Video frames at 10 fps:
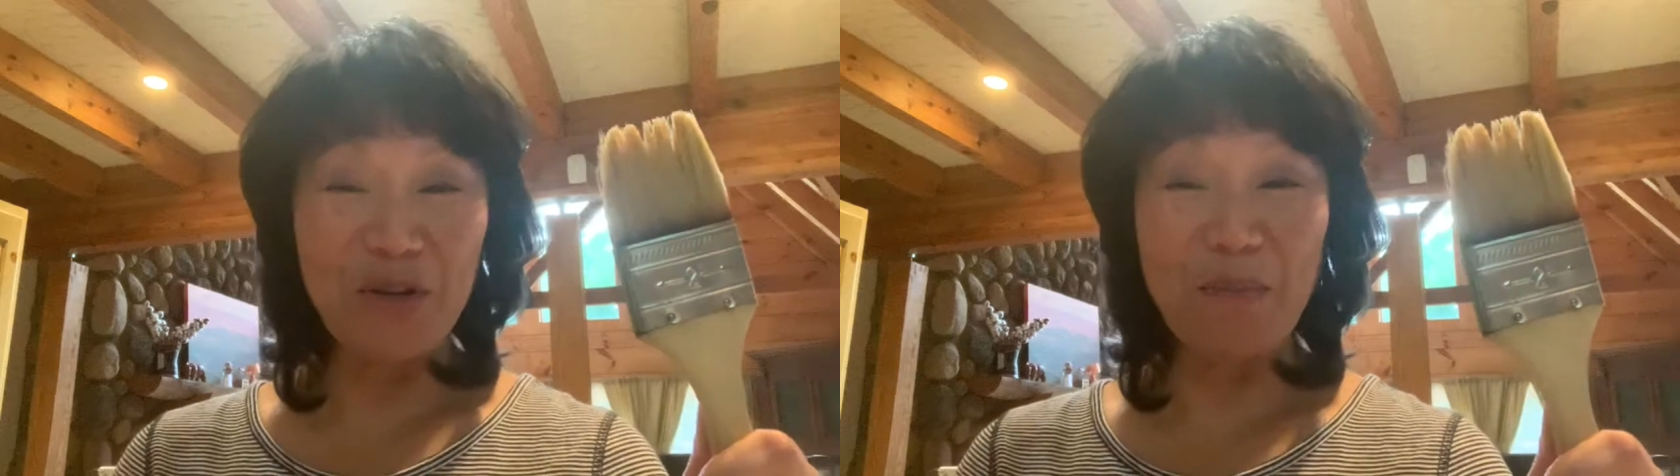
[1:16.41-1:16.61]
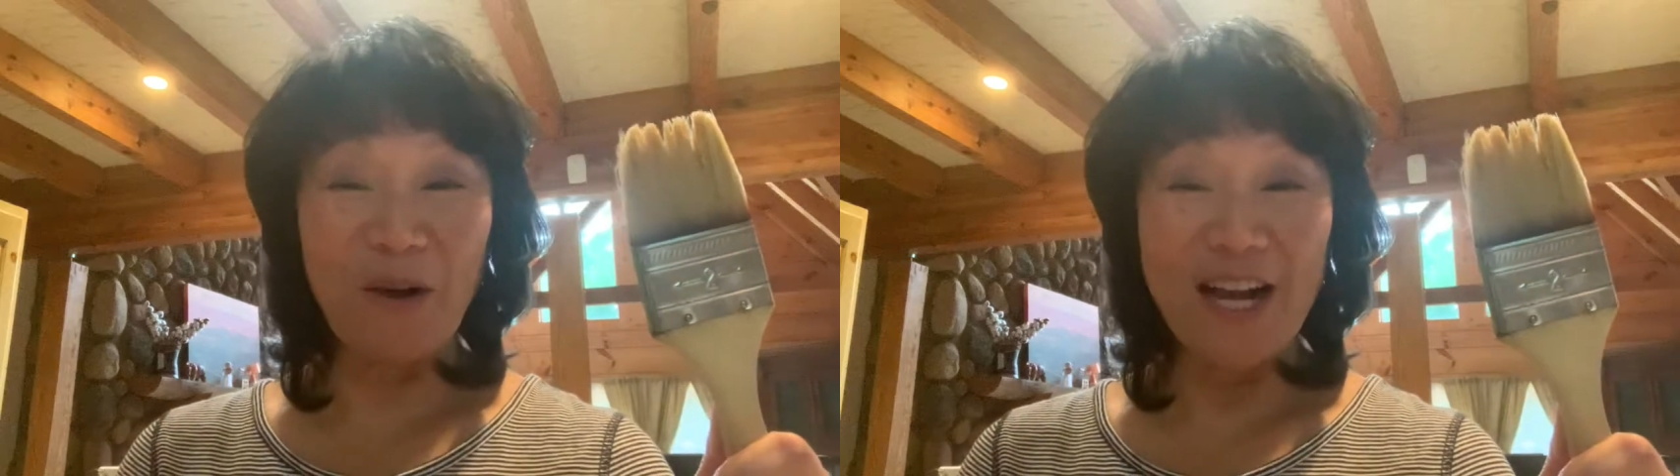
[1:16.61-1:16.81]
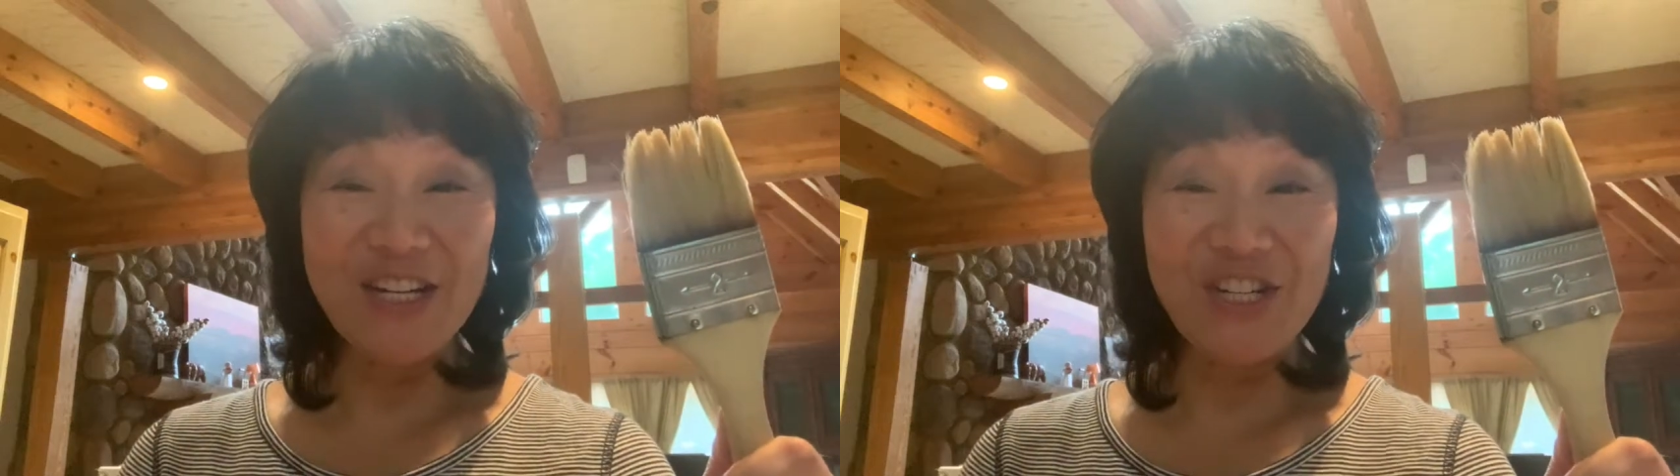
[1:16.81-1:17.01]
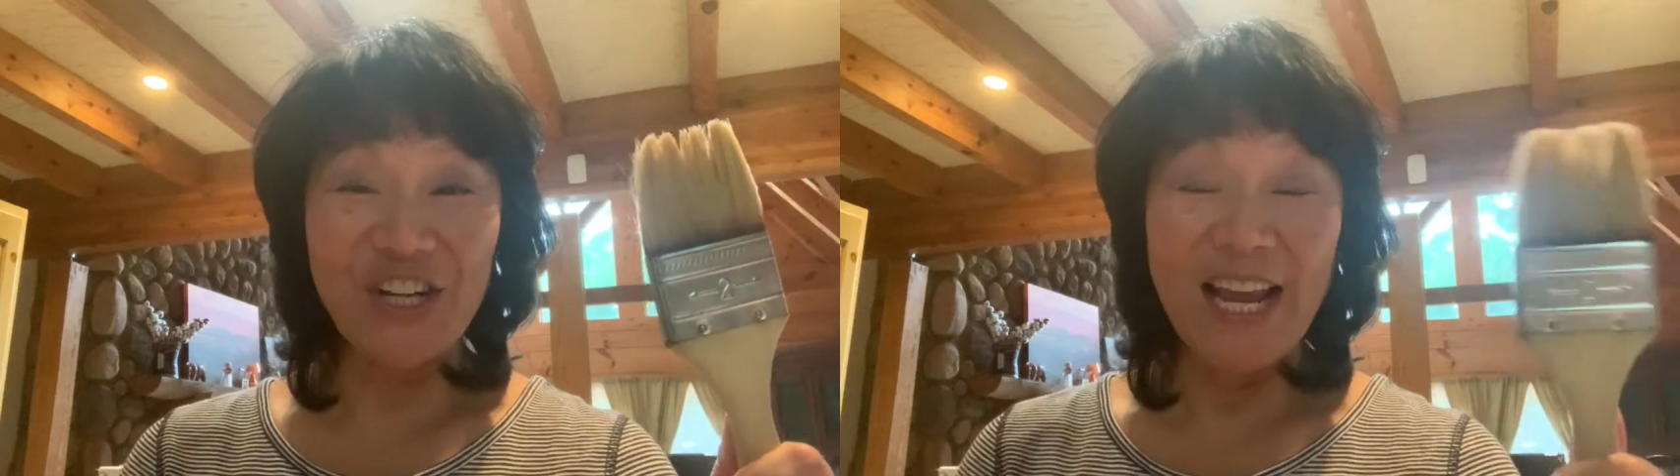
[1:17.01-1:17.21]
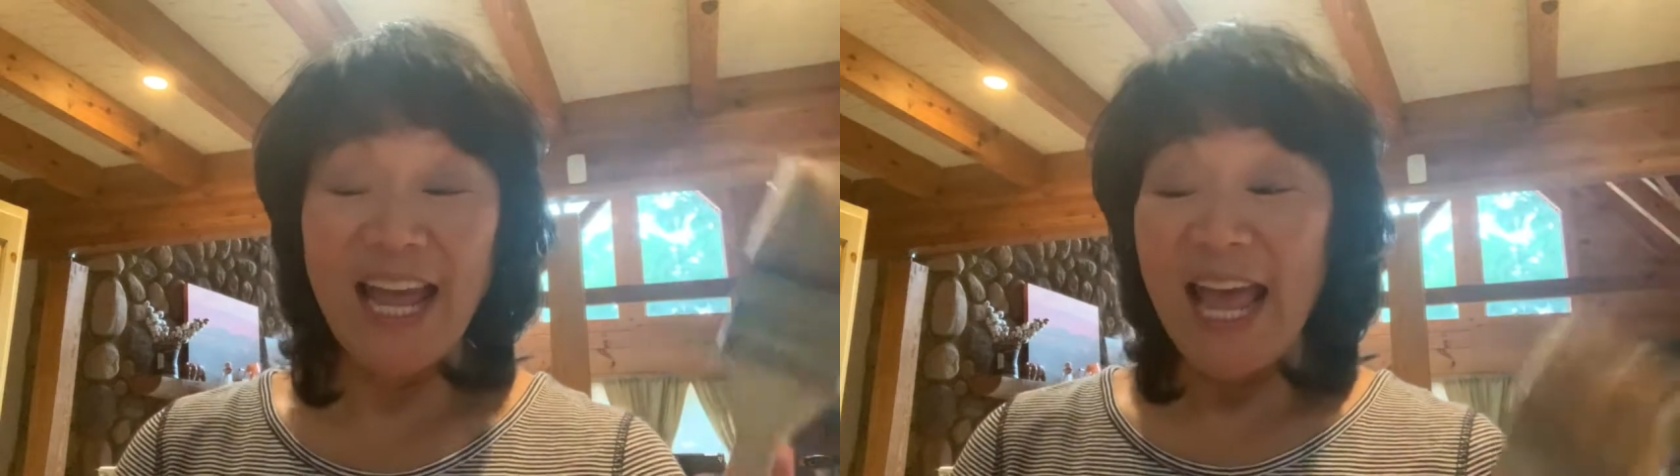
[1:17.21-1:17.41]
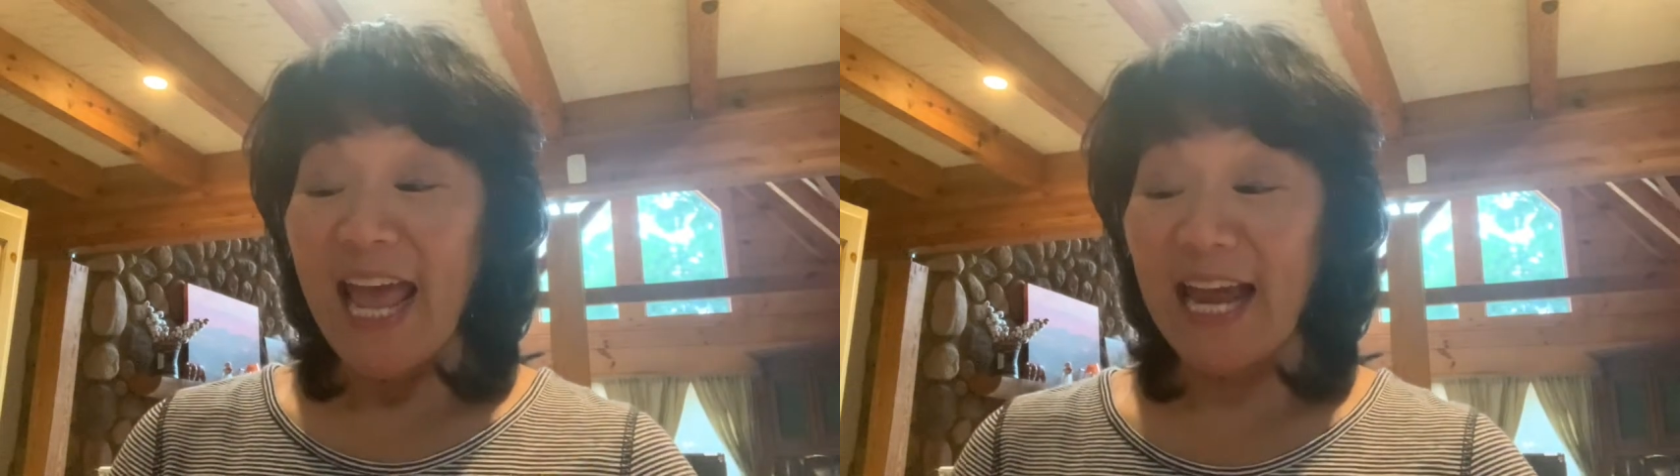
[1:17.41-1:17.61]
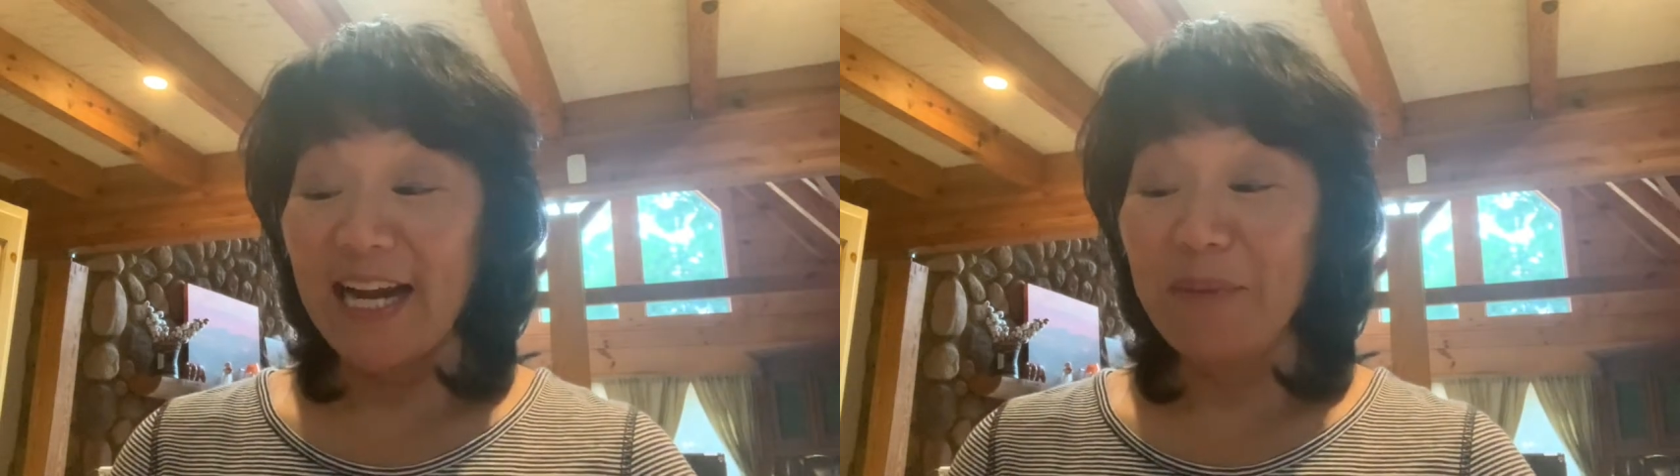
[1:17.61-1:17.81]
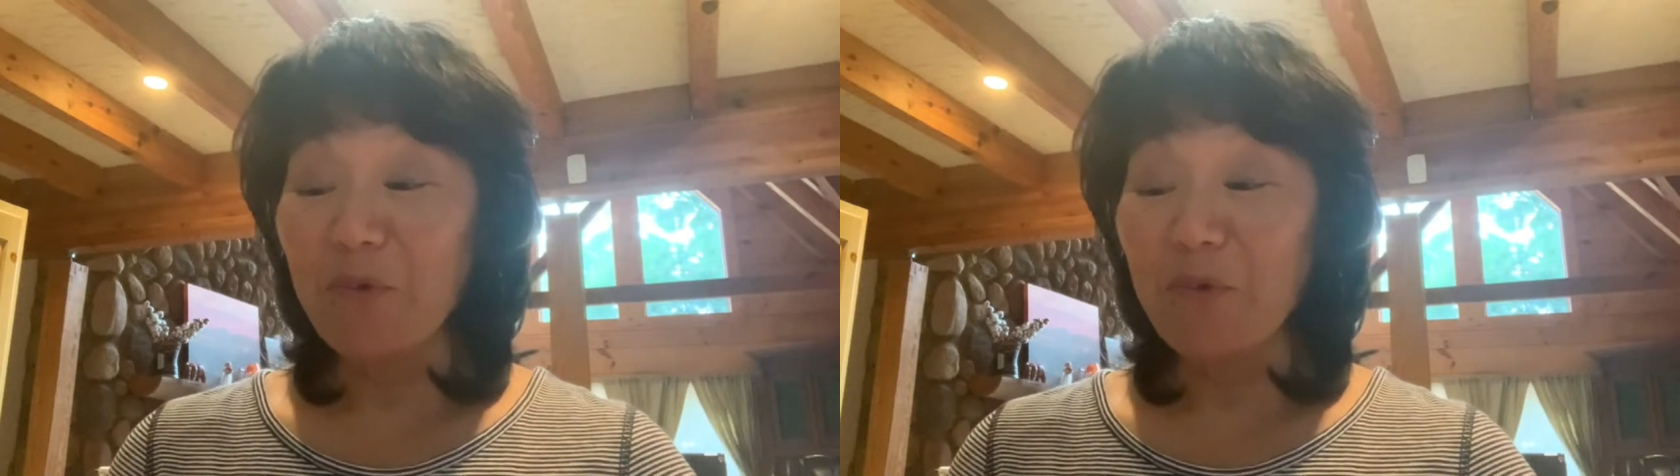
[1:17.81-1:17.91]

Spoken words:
brush, and I'm